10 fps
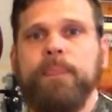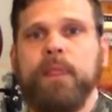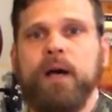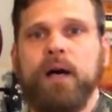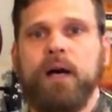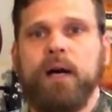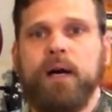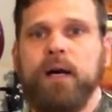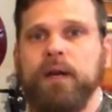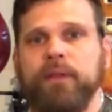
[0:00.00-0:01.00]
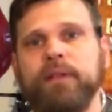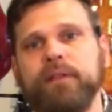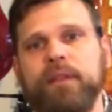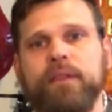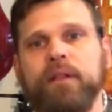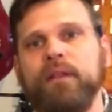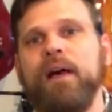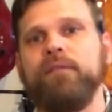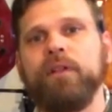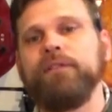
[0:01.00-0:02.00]

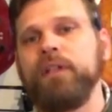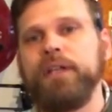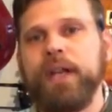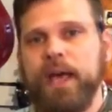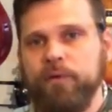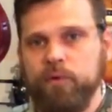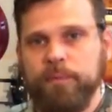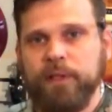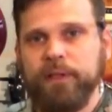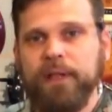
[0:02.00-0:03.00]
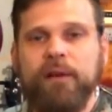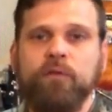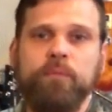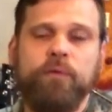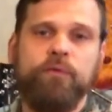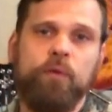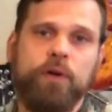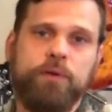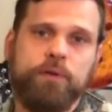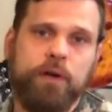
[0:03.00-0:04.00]
level of clean headroom, the level before
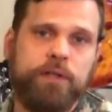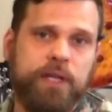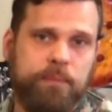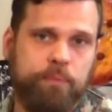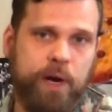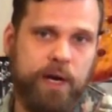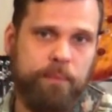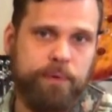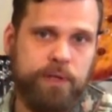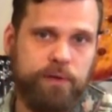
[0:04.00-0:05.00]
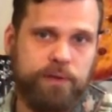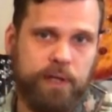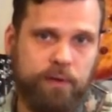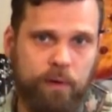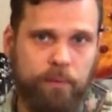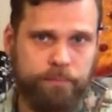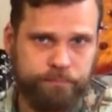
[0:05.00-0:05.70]
you start to get breakup in your signal.